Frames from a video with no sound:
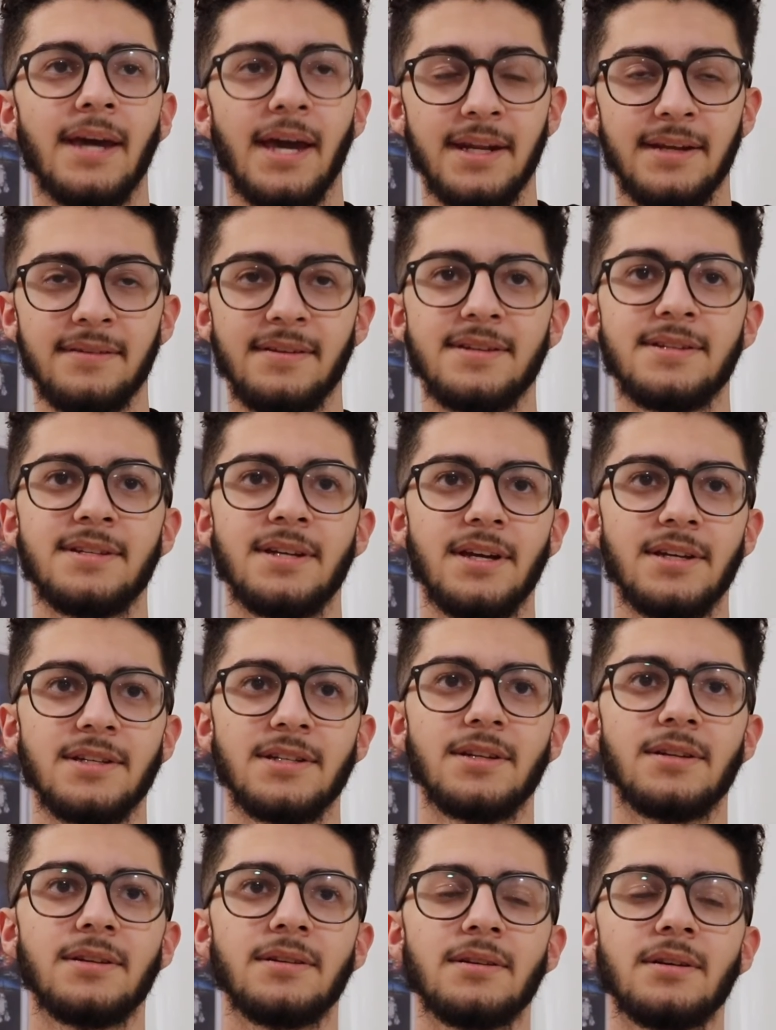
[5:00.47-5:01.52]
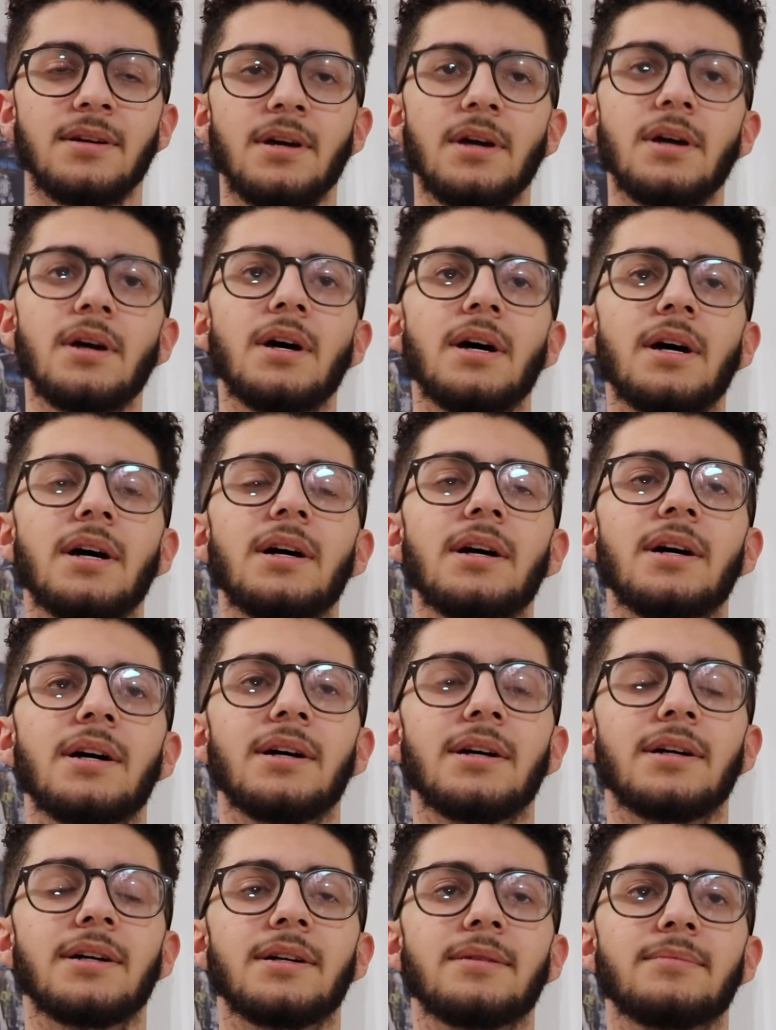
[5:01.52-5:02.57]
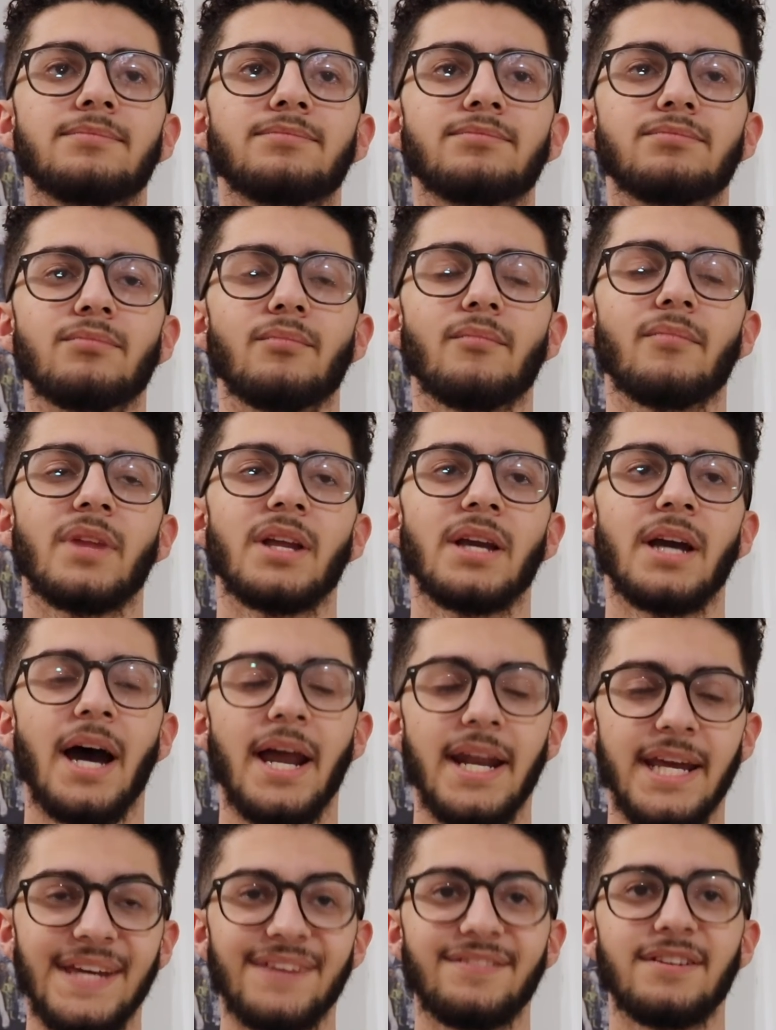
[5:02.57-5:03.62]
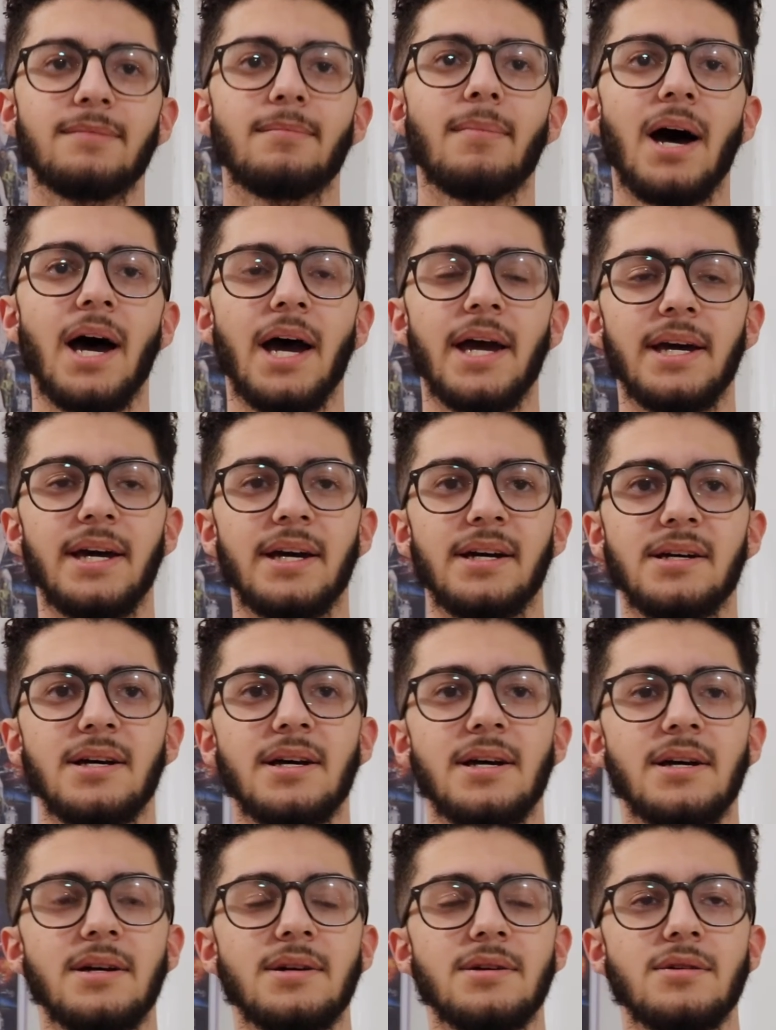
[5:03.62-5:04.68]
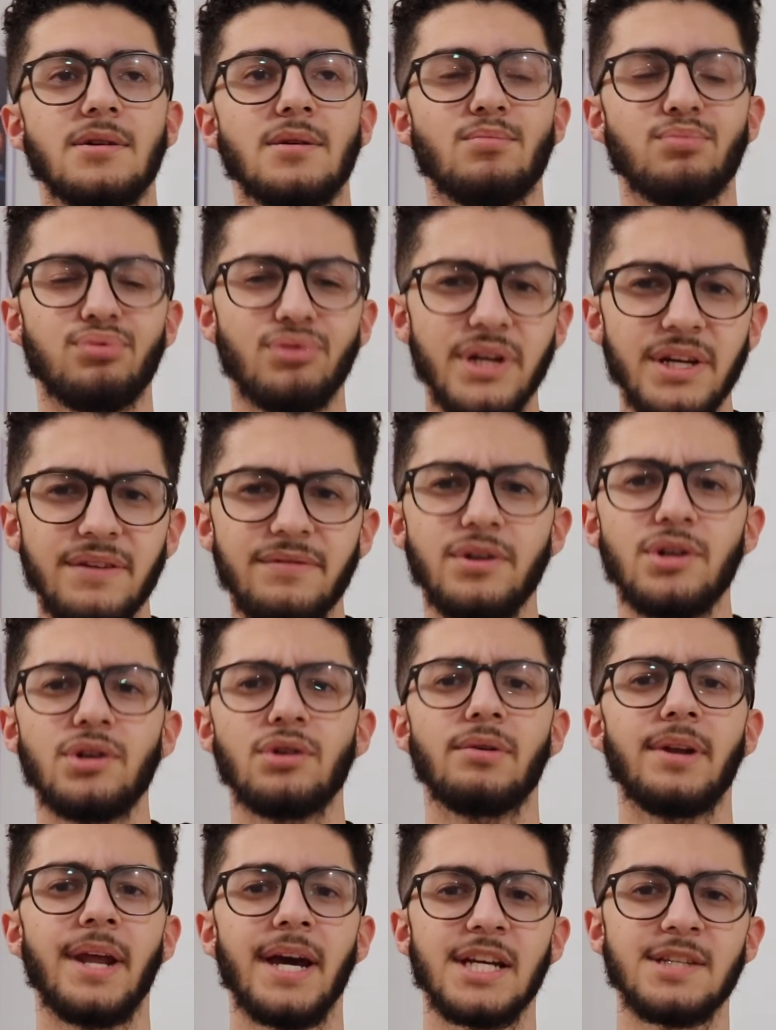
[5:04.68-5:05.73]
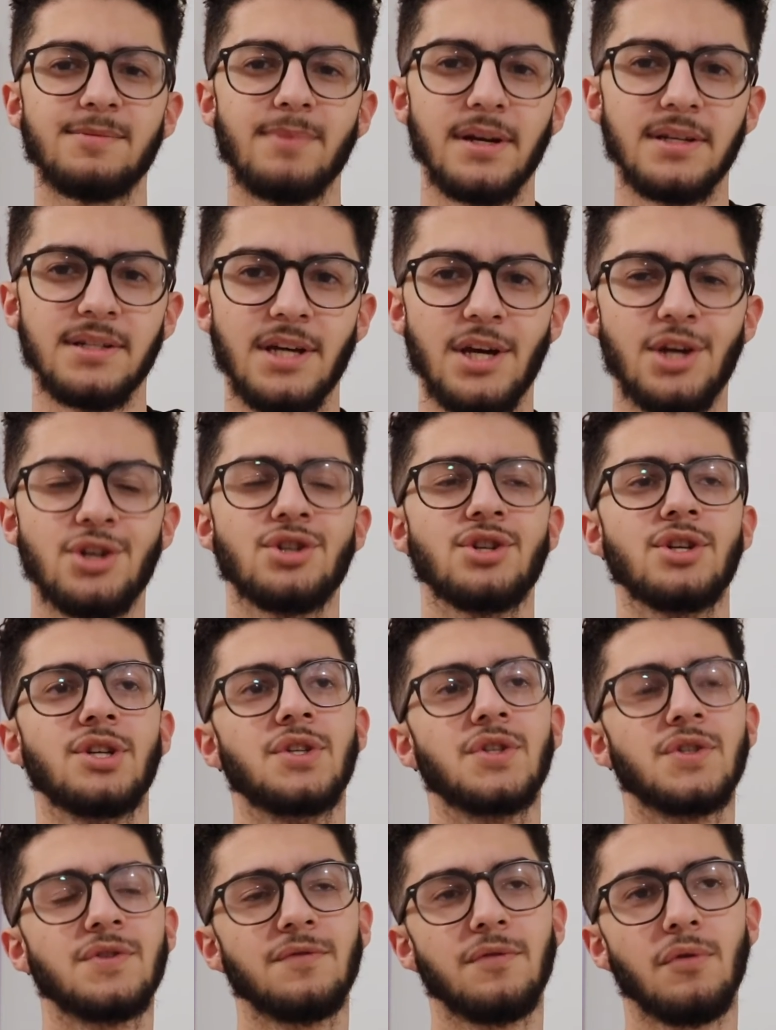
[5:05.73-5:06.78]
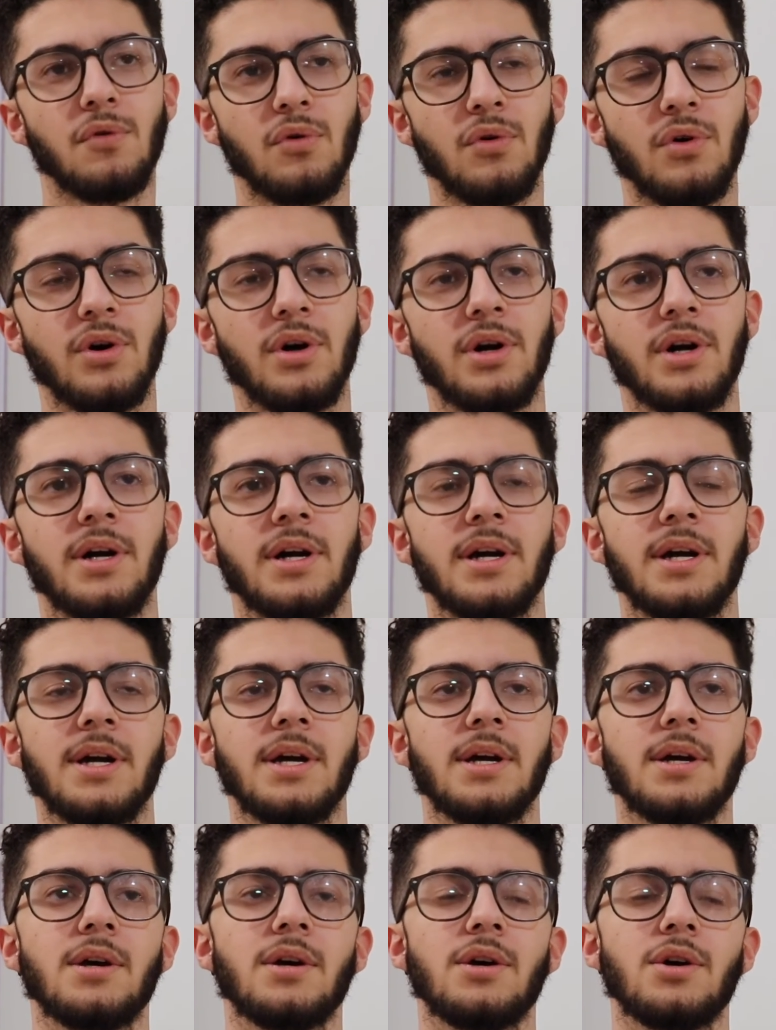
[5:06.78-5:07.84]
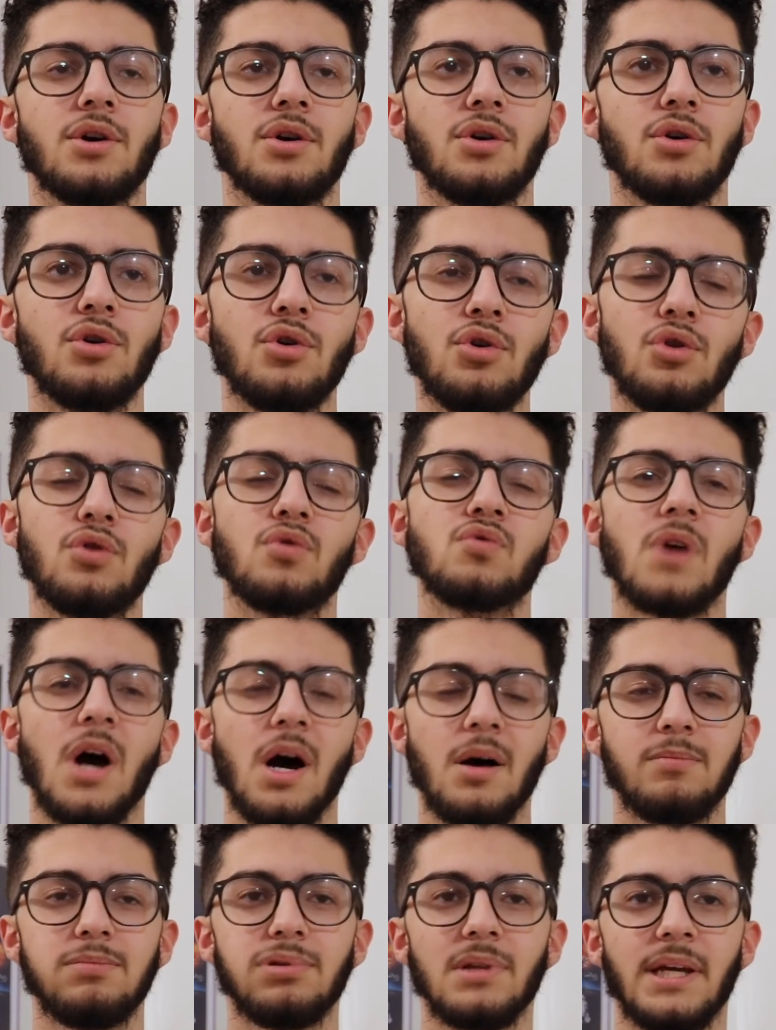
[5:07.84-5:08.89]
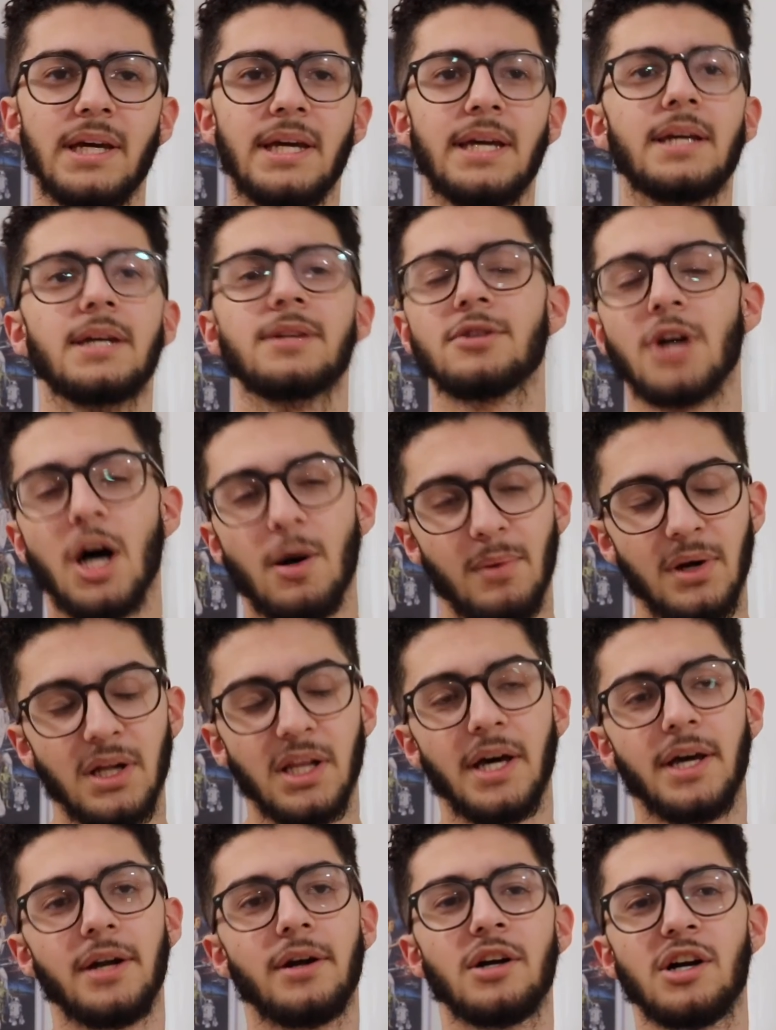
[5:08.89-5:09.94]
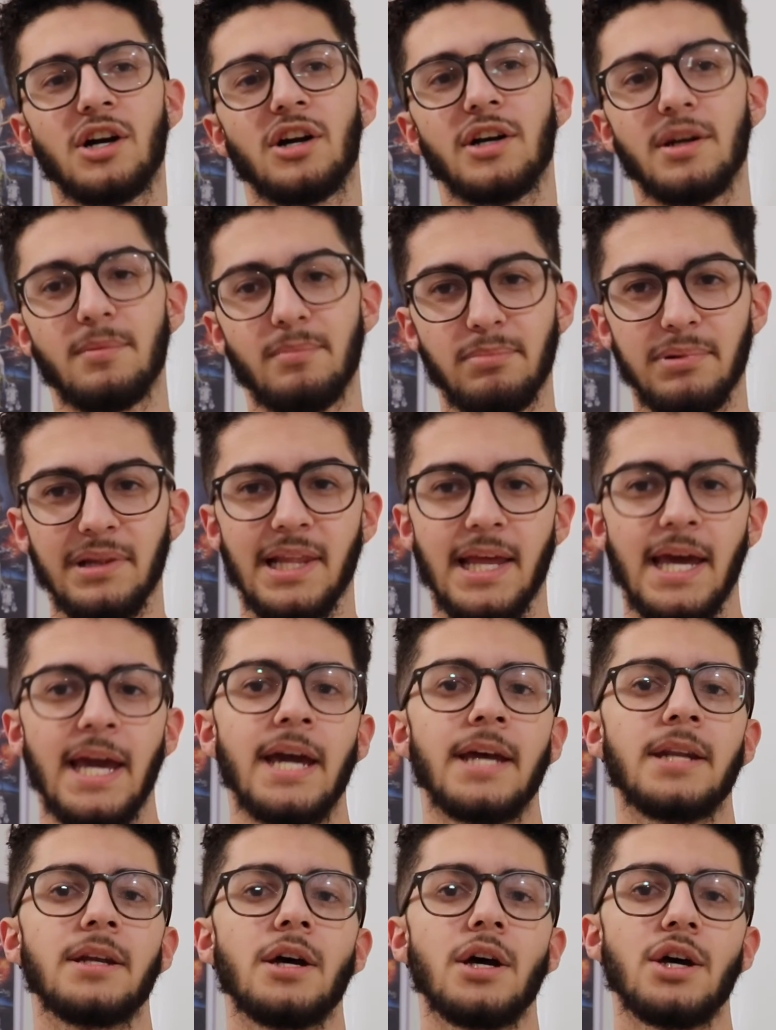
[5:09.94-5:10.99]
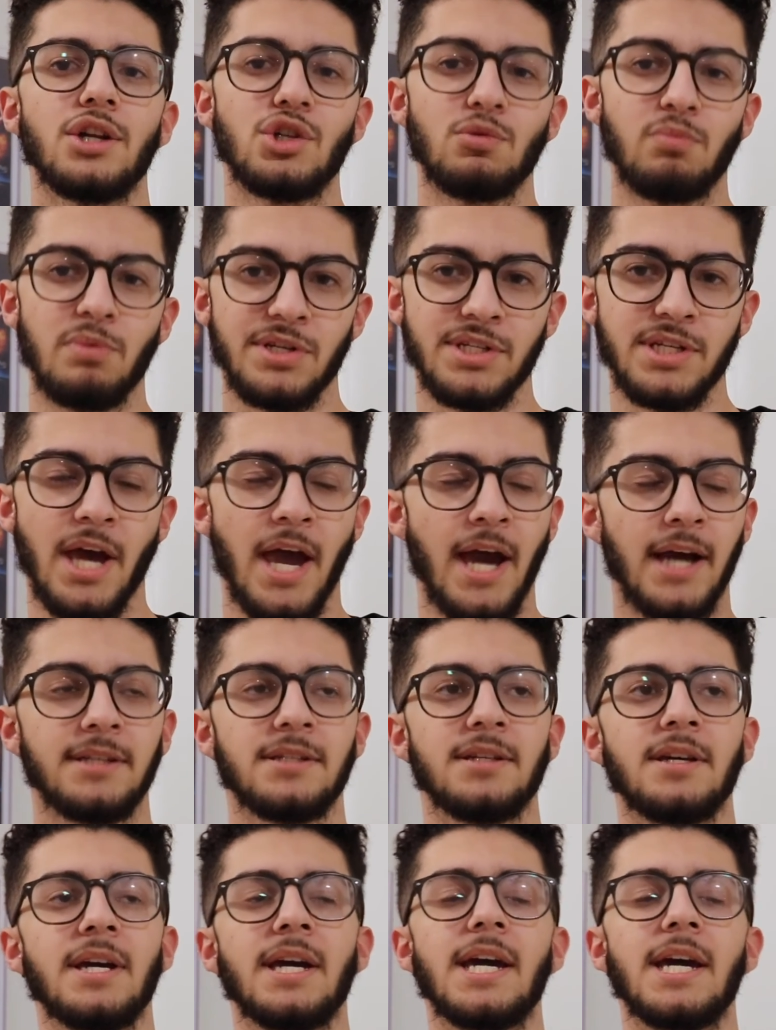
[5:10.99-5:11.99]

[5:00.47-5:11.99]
the end of the season, kind of giving my preview and expectations for who Rob Blake and Tom McLaren are going to plan to protect